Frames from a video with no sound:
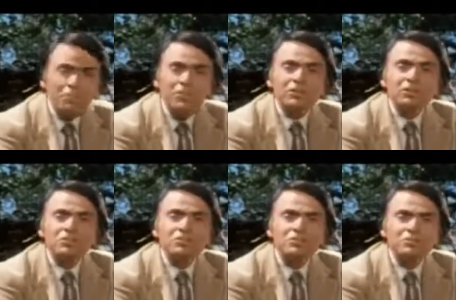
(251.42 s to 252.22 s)

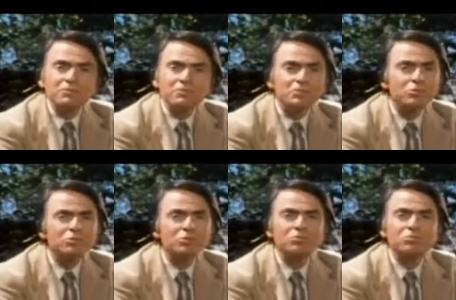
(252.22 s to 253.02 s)
appeals
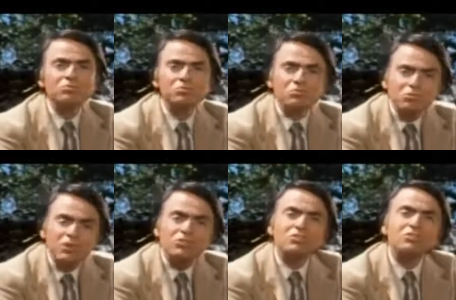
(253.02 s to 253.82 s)
to
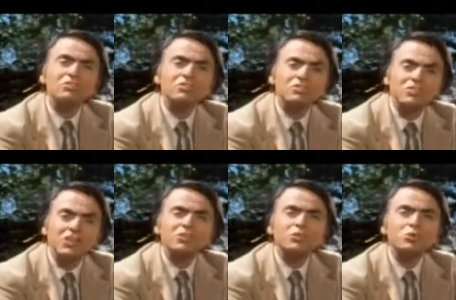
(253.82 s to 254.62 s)
racial,
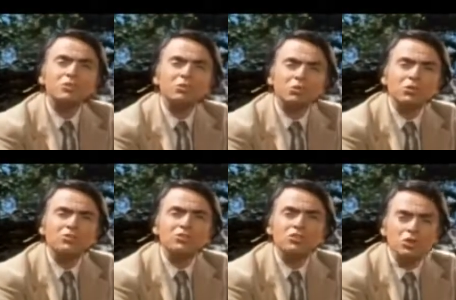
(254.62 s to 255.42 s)
sexual, and
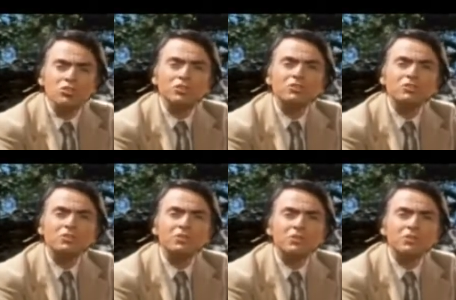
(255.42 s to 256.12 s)
religious chauvinism